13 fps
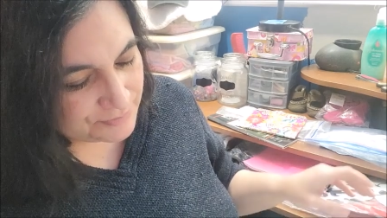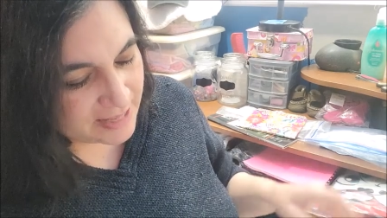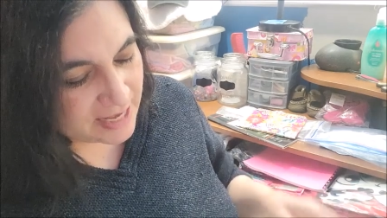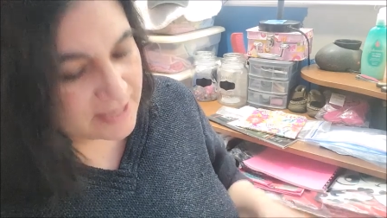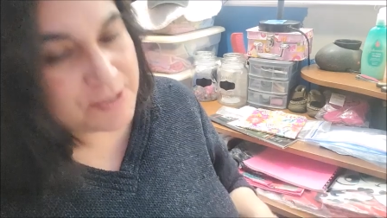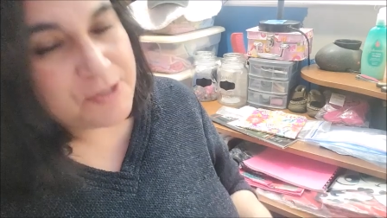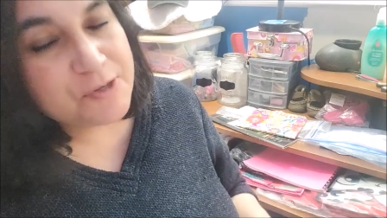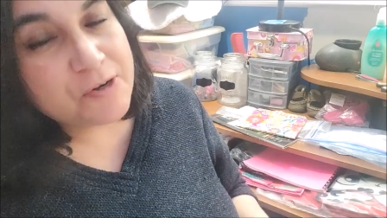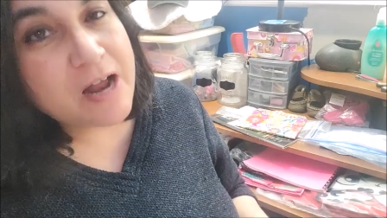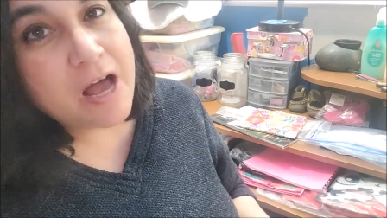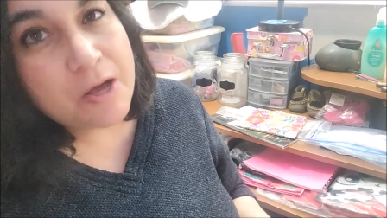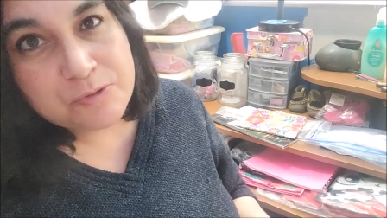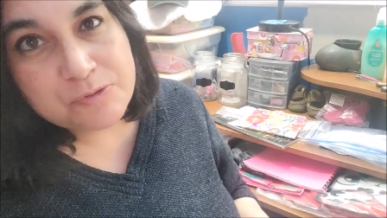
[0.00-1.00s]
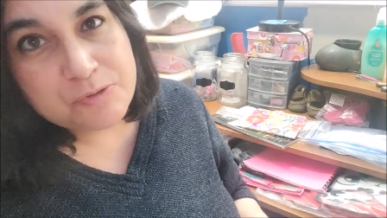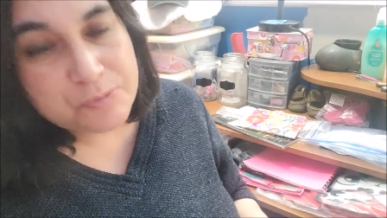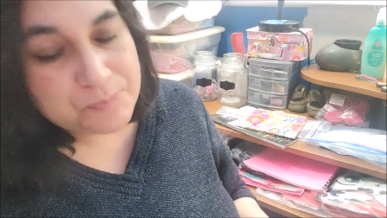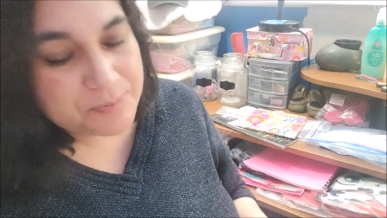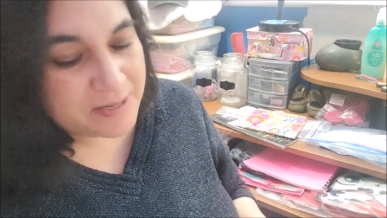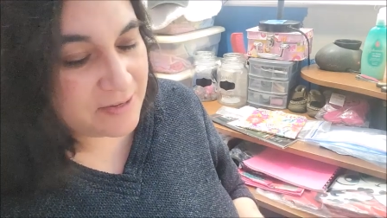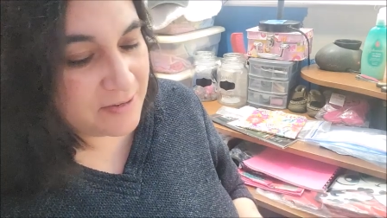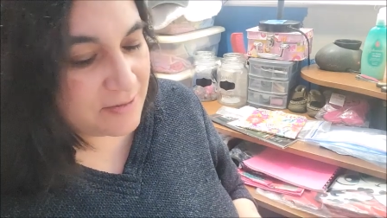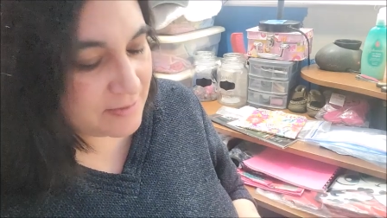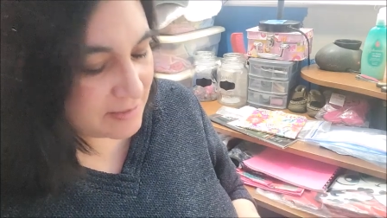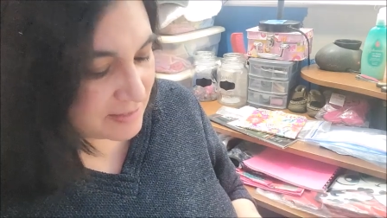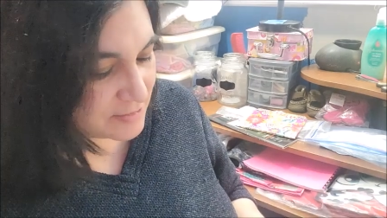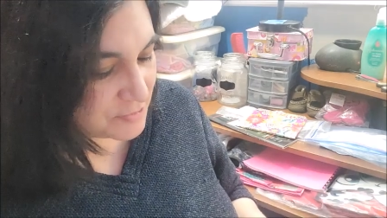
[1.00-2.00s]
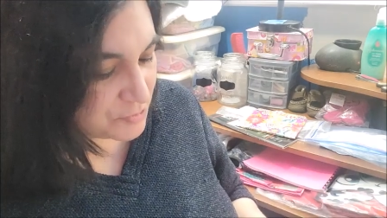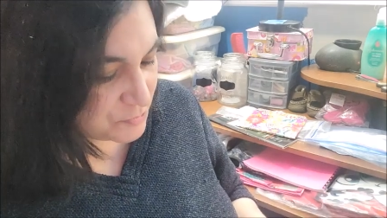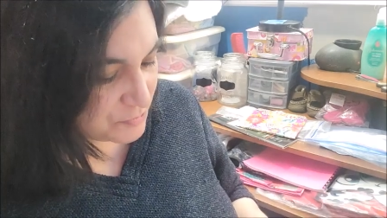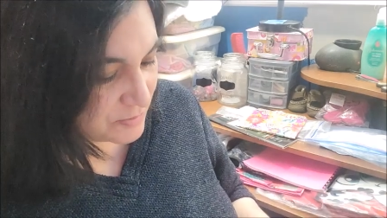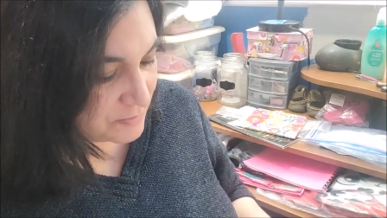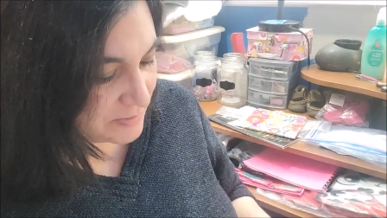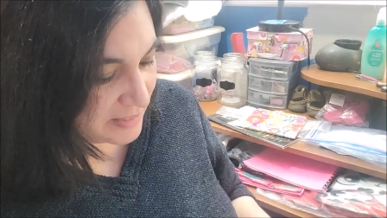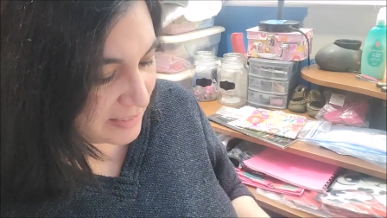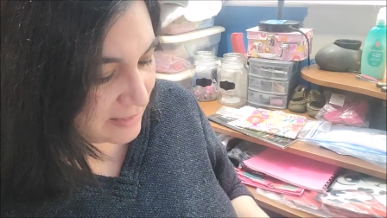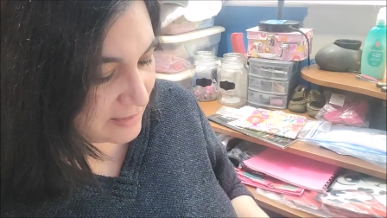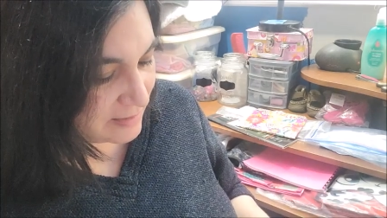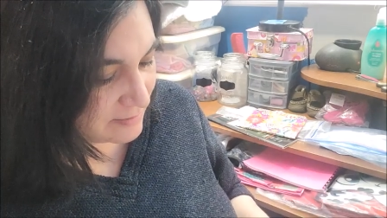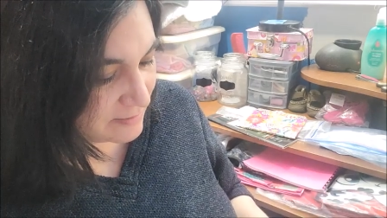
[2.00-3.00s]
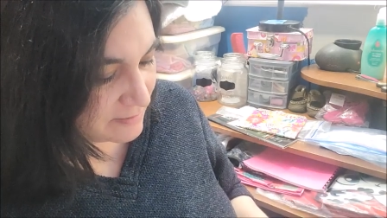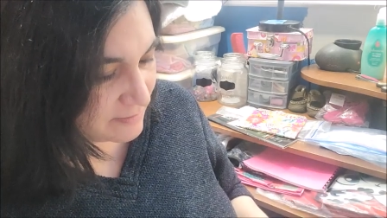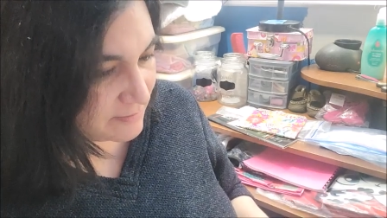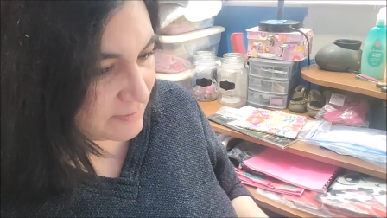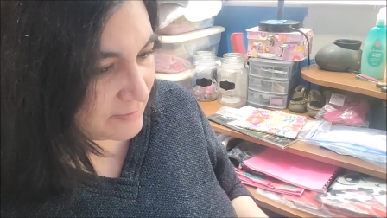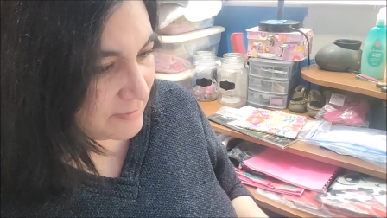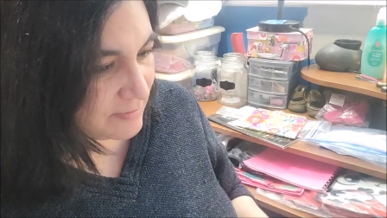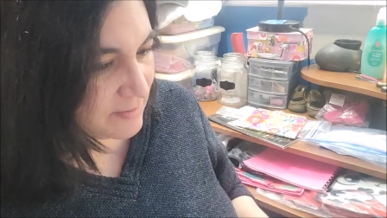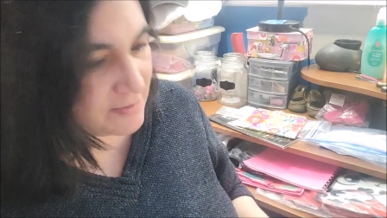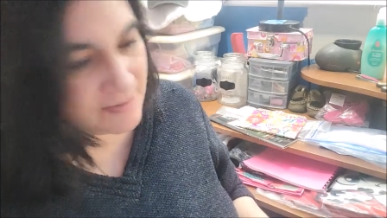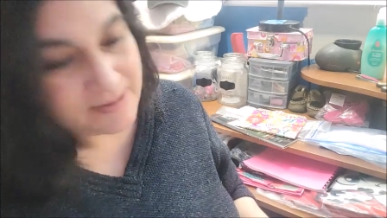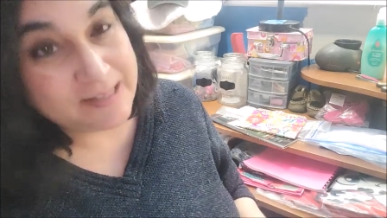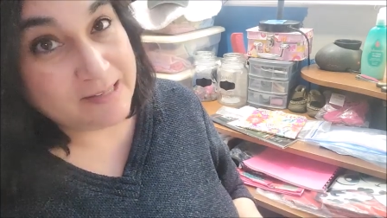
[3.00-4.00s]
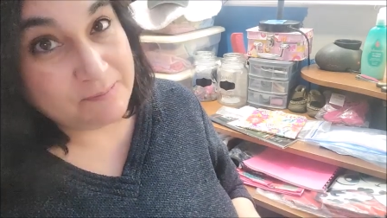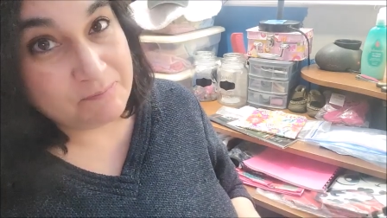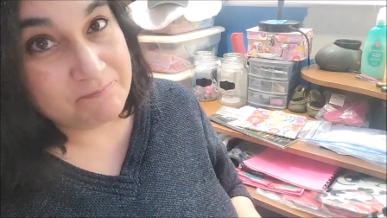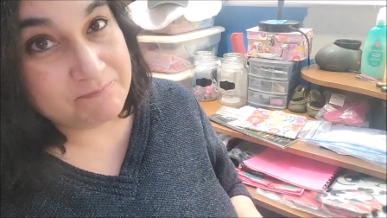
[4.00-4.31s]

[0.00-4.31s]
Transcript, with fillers: then your house will be extremely clean.